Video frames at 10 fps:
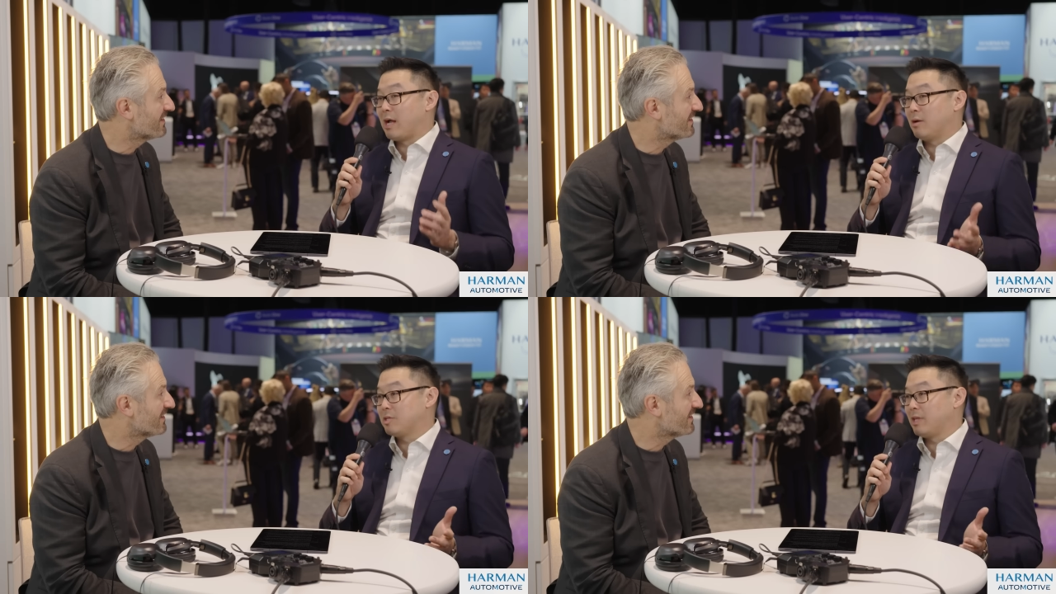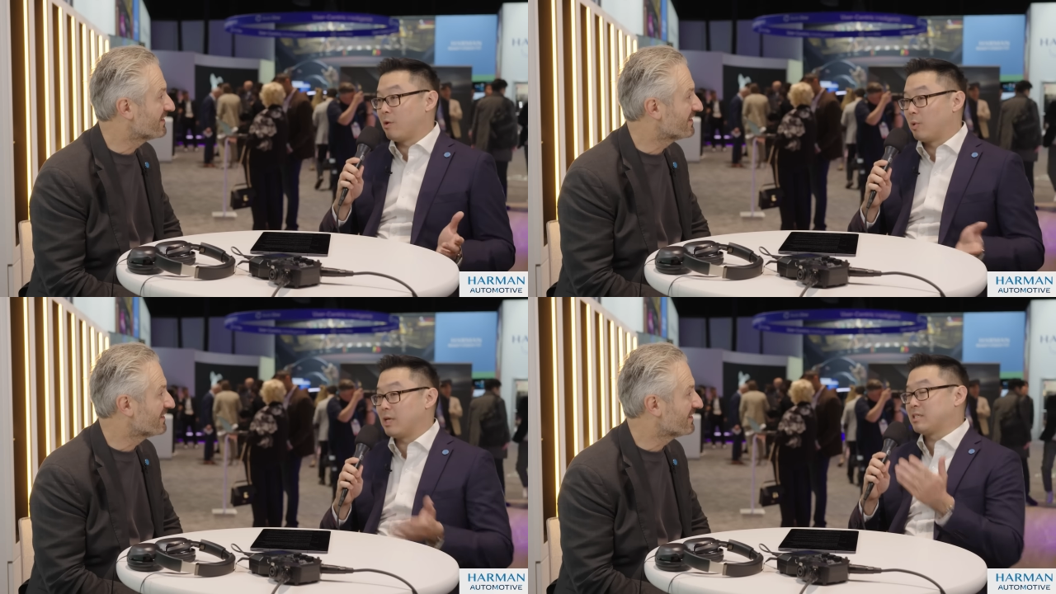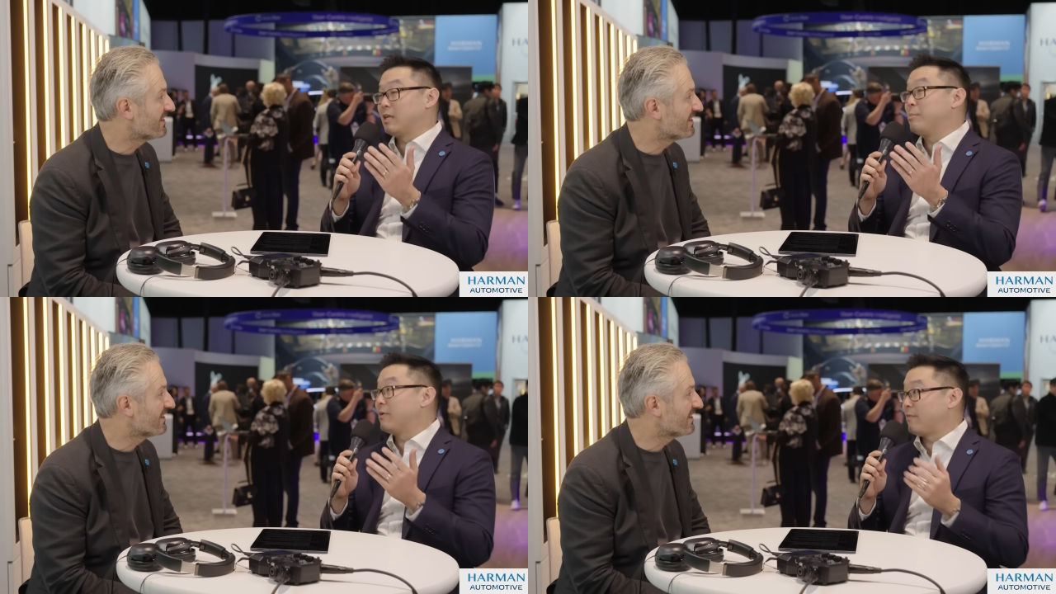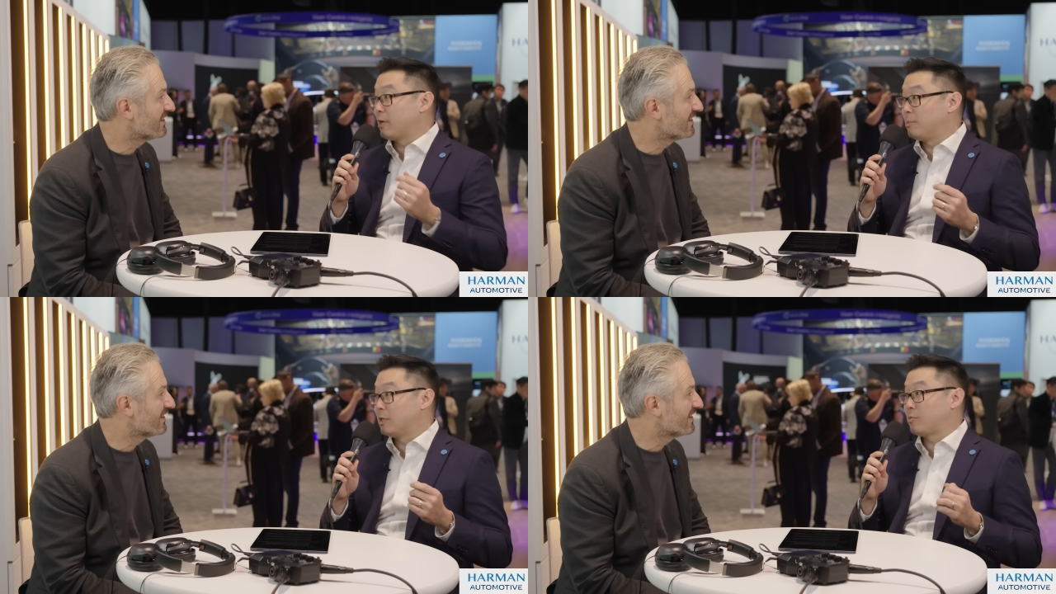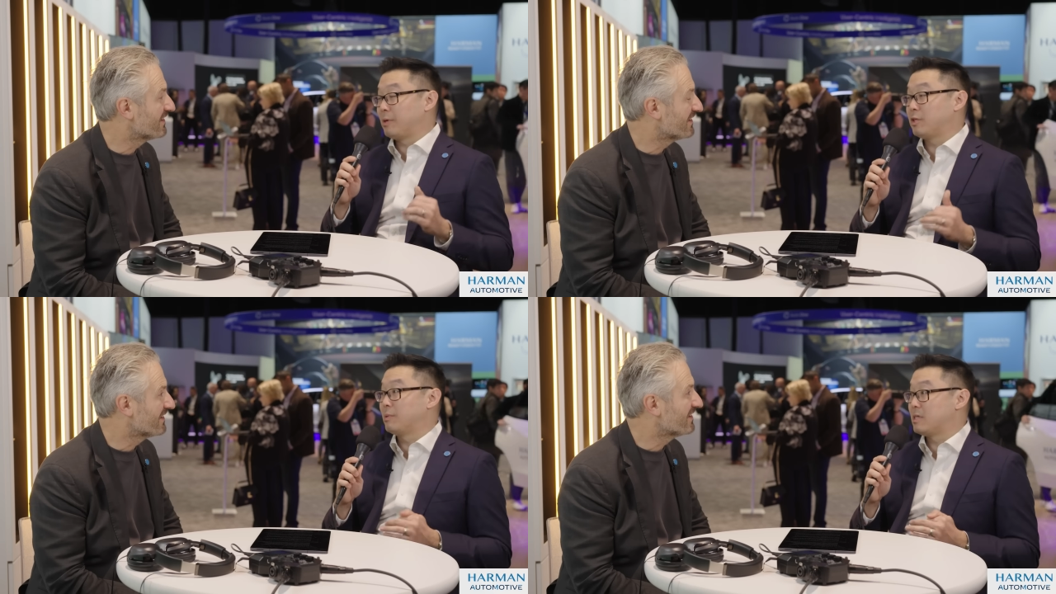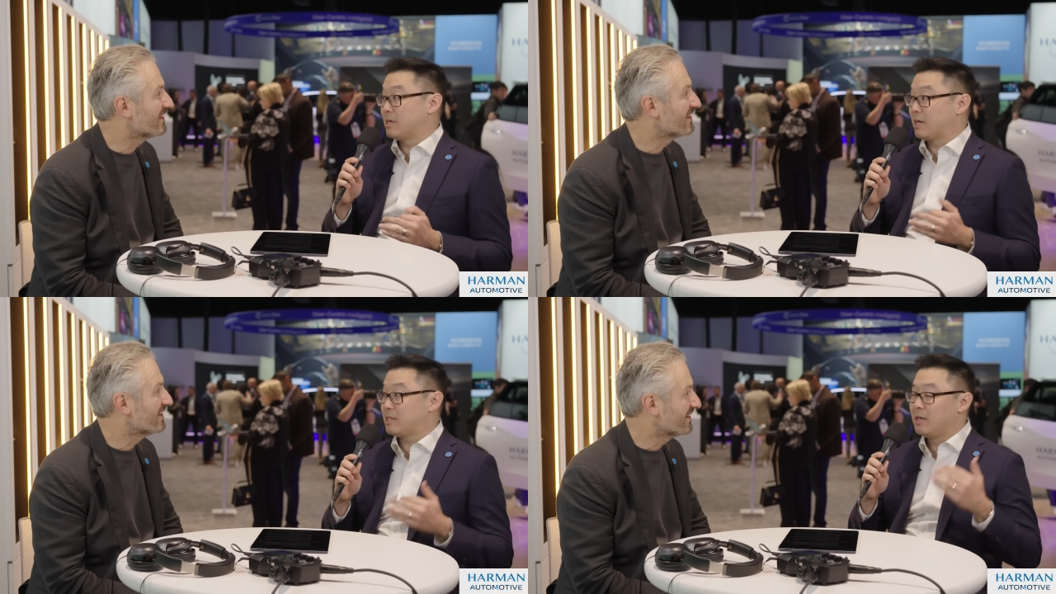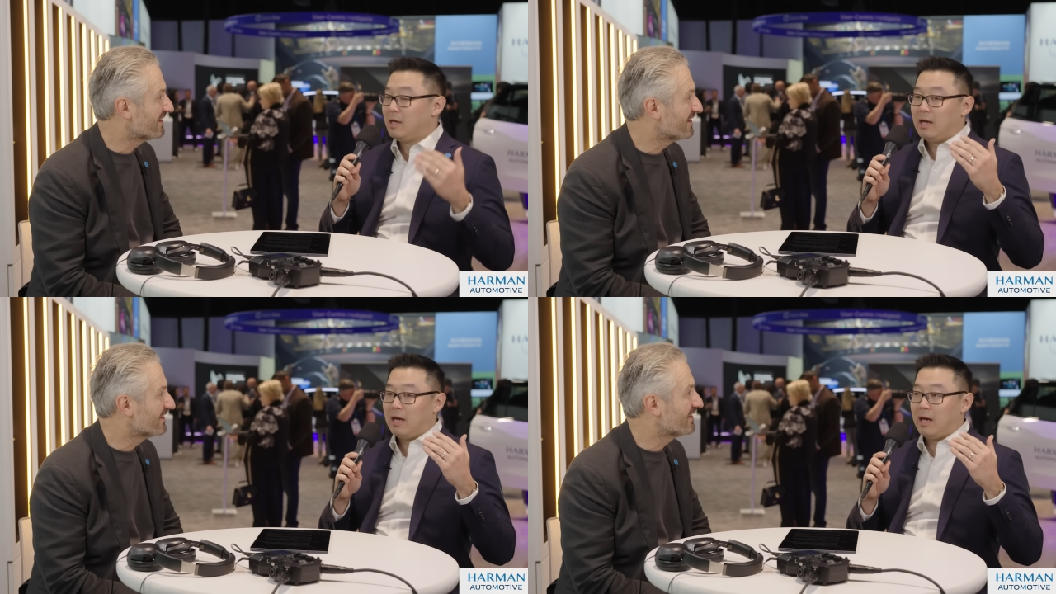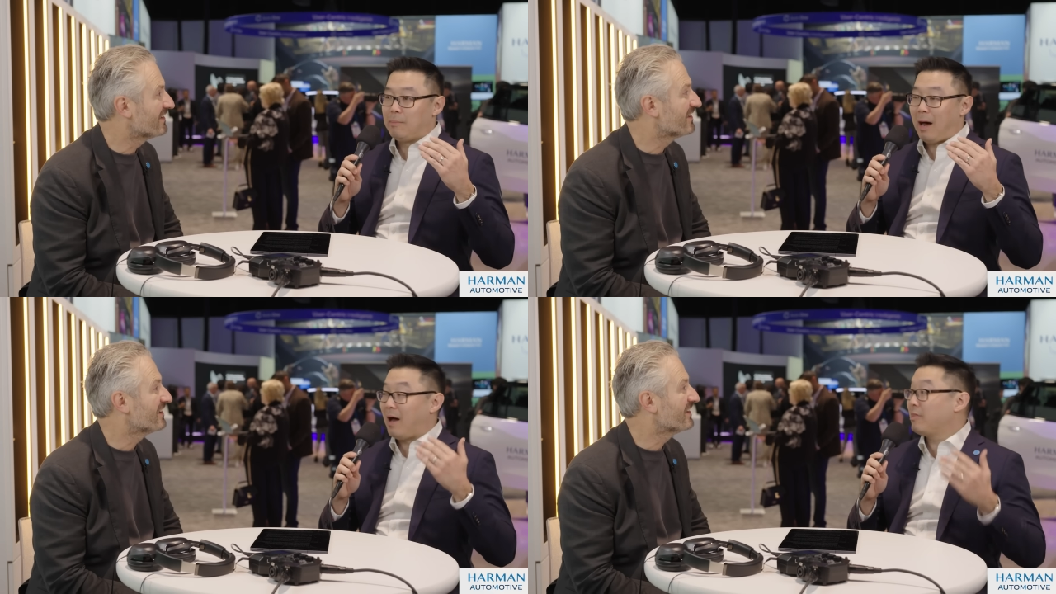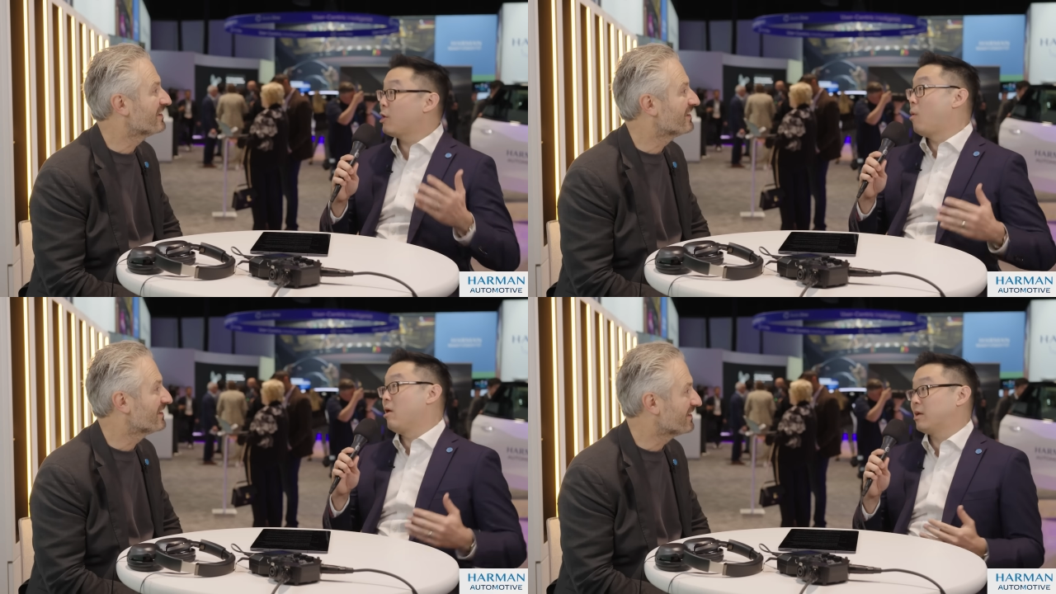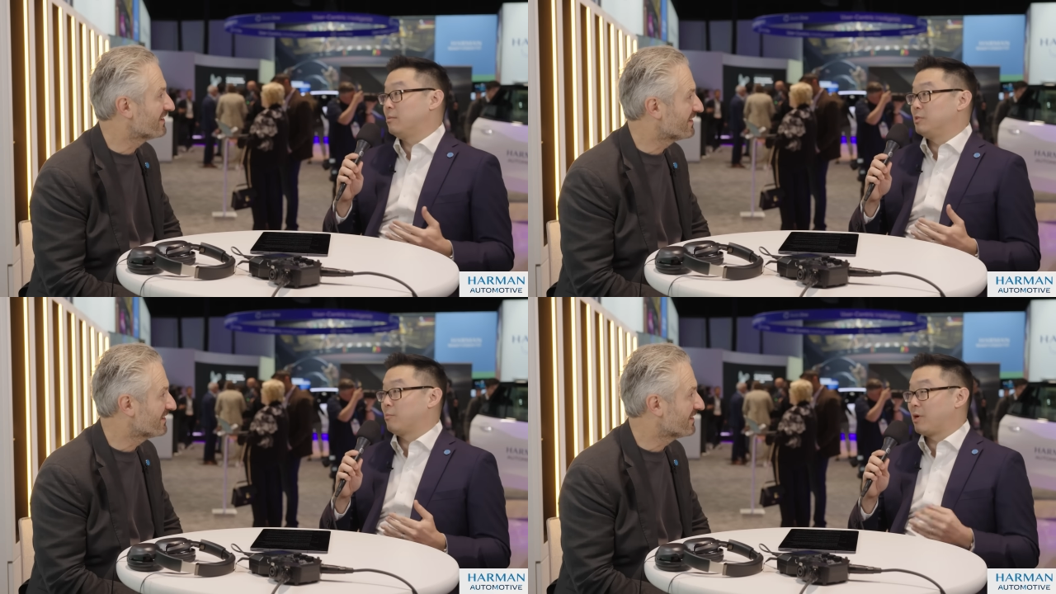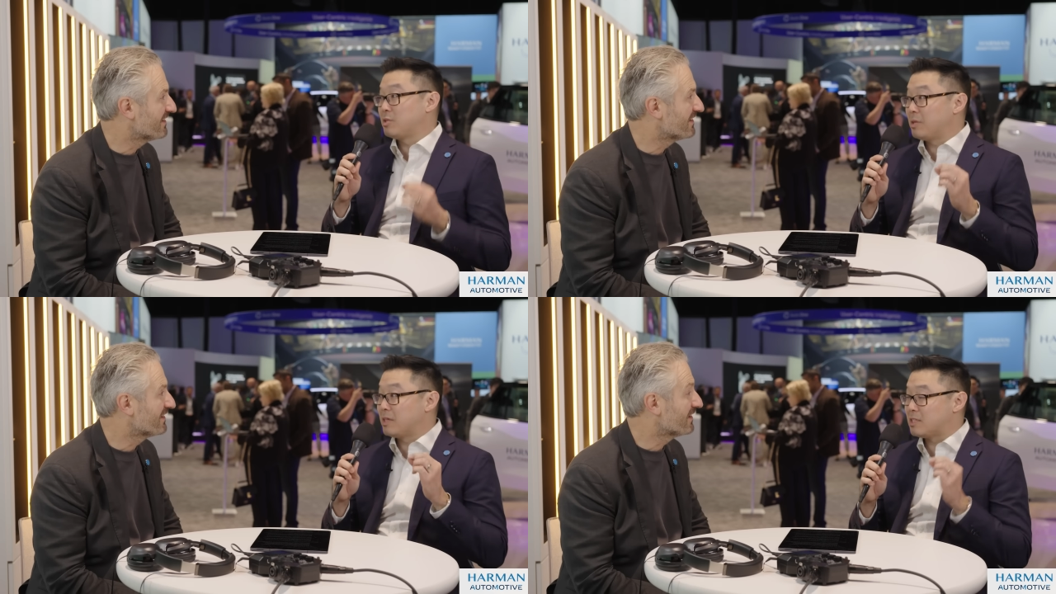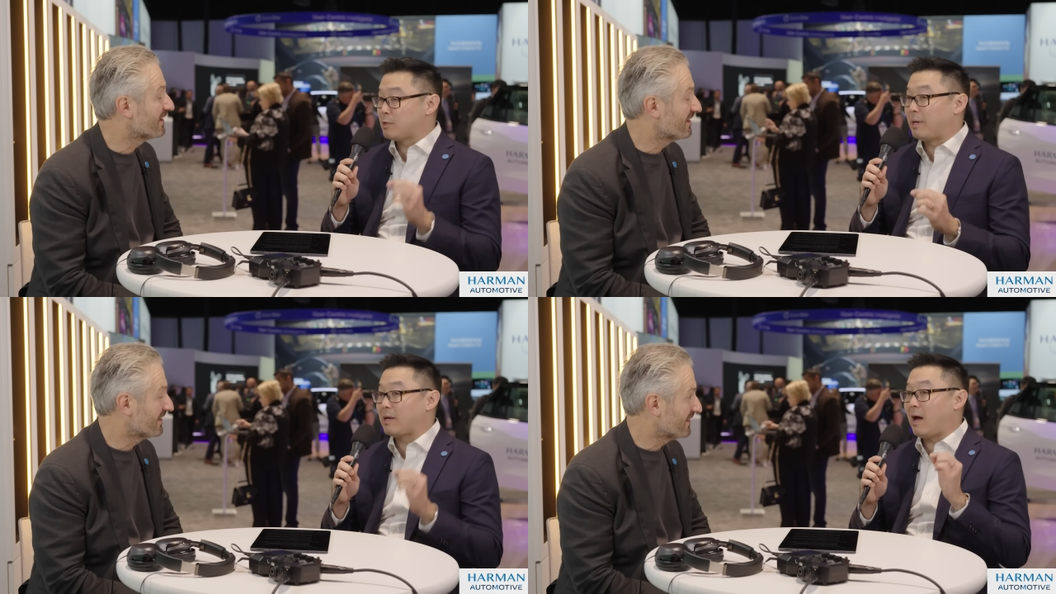Speaker 1: announcing that we're, it's going to be available in 2026 um, on the Qualcomm chip, right? So this is about